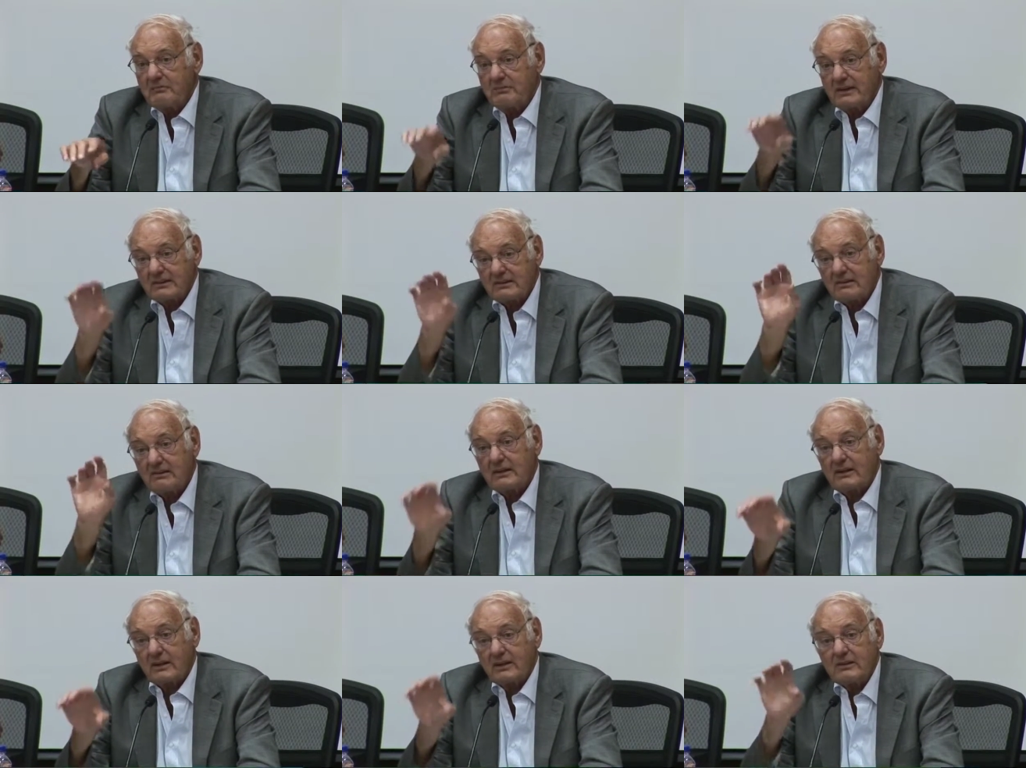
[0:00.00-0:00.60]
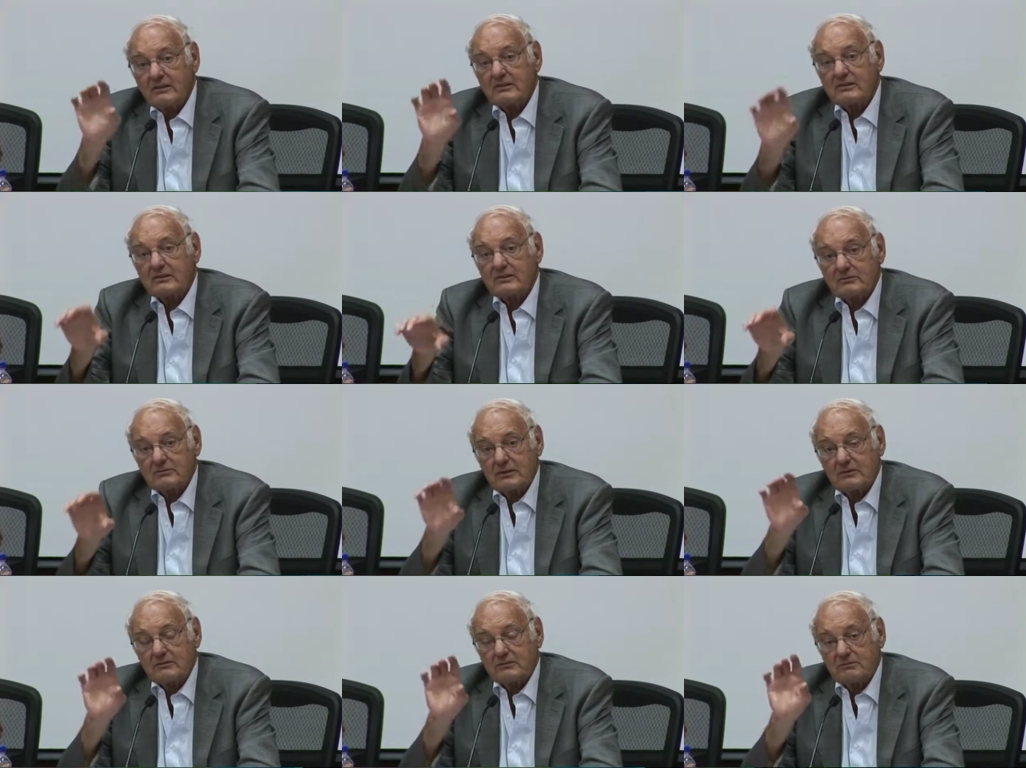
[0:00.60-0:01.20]
but that is,
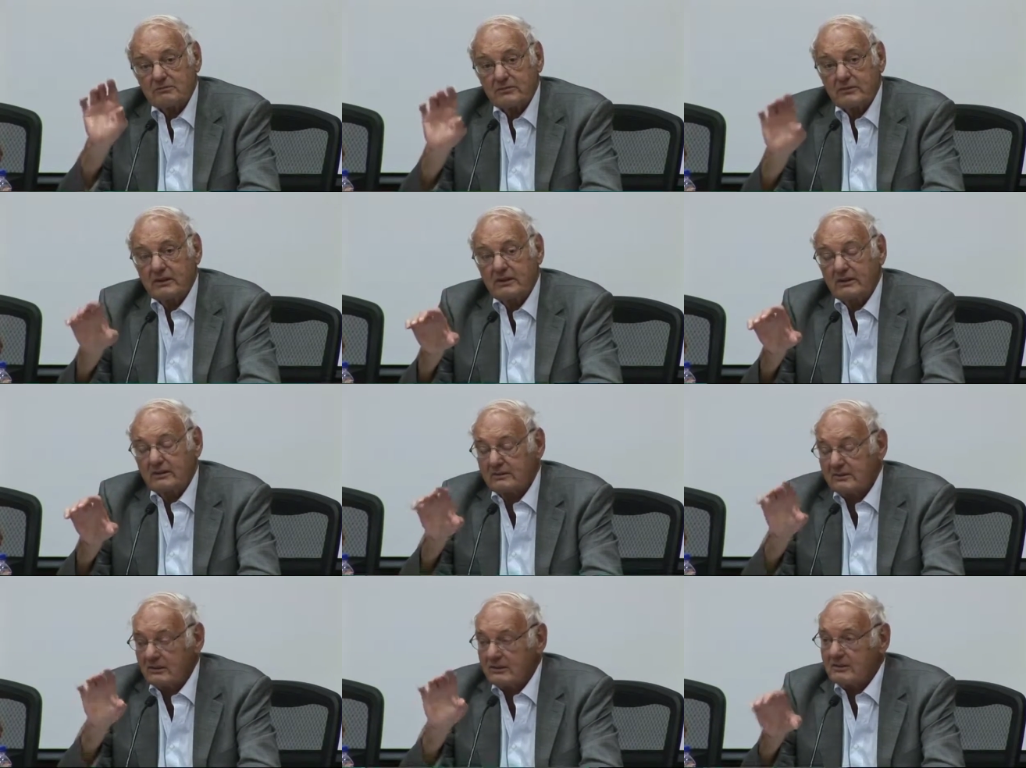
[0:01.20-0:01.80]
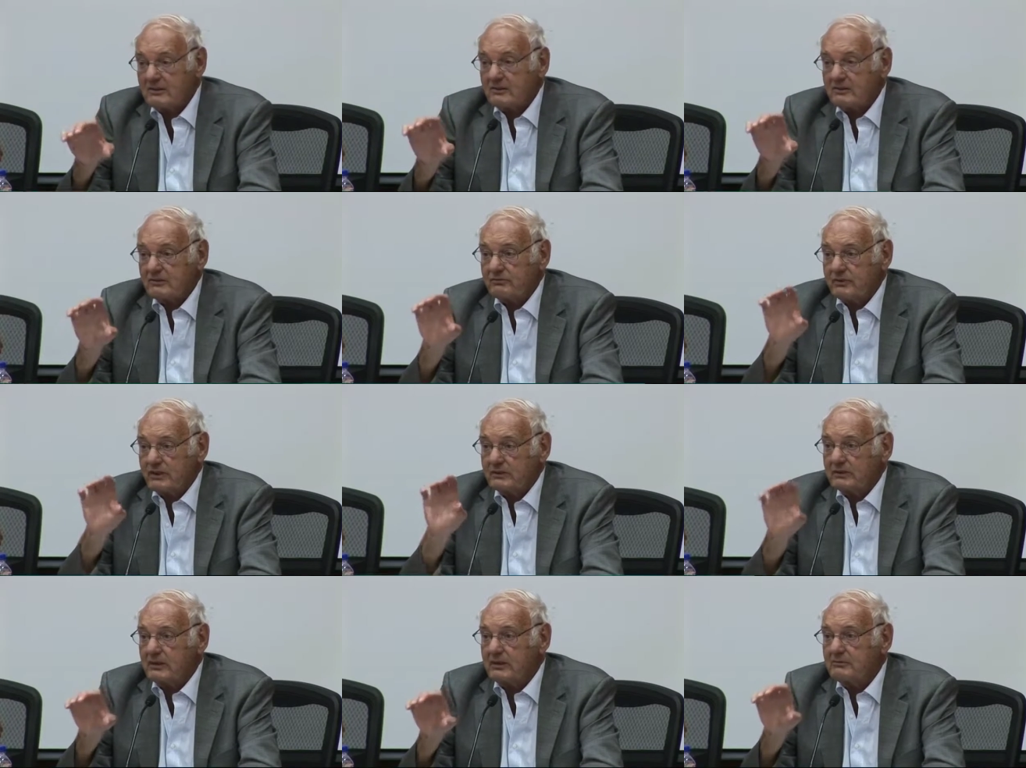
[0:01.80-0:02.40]
an, that is a
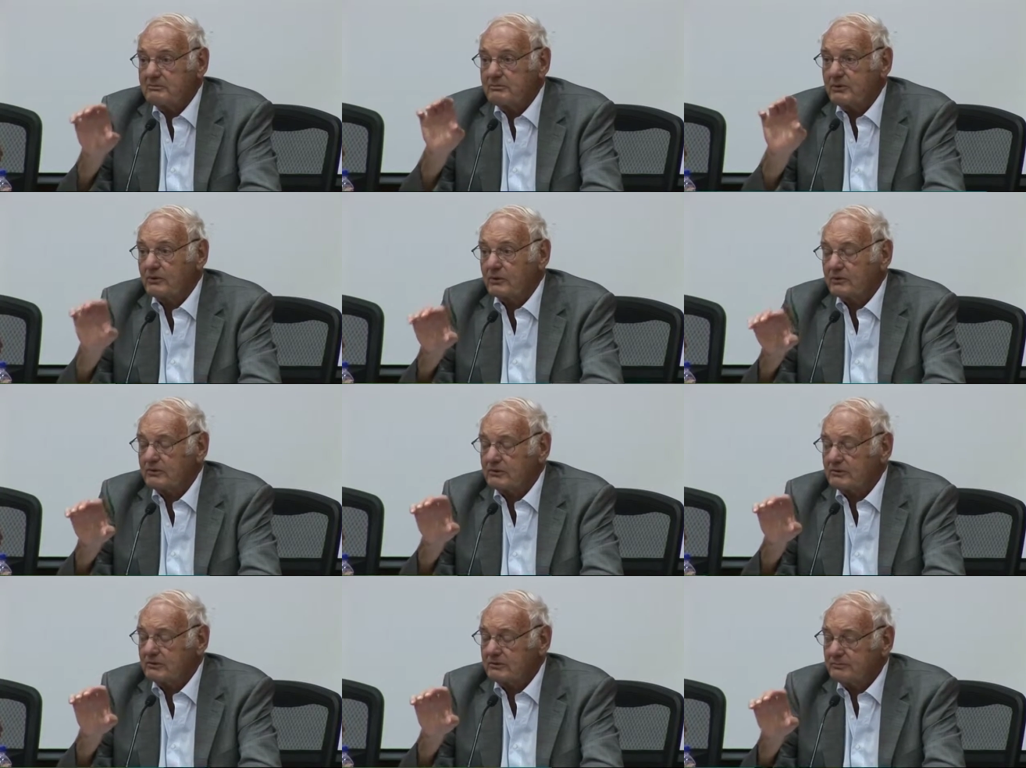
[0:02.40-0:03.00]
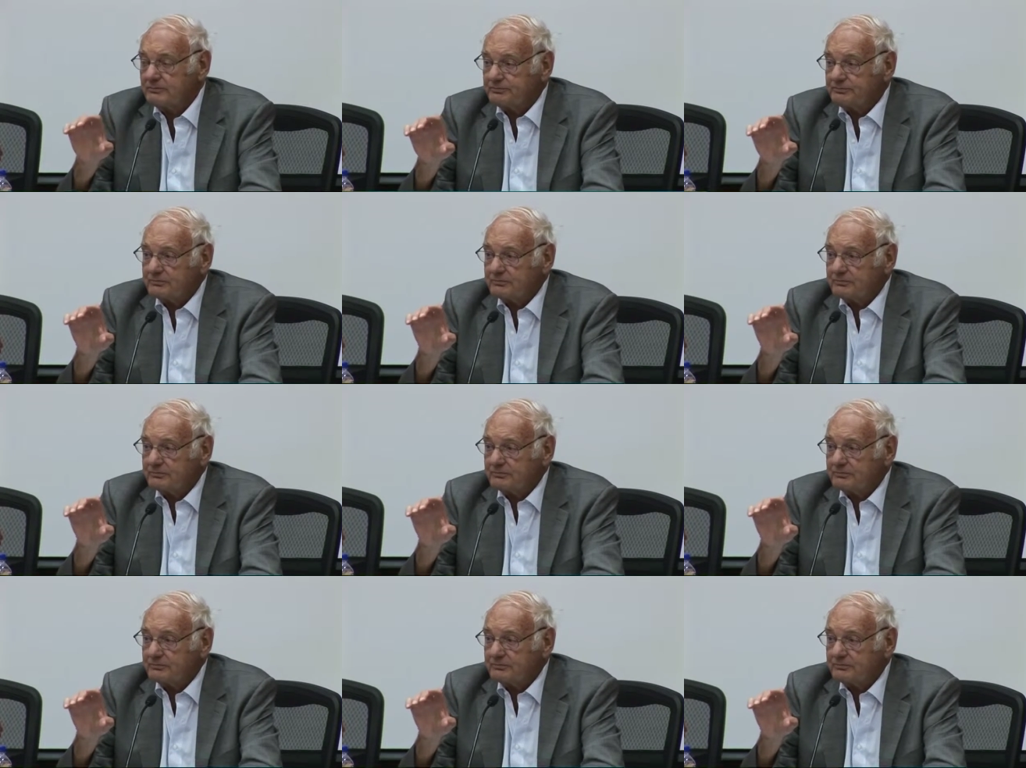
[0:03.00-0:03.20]
very important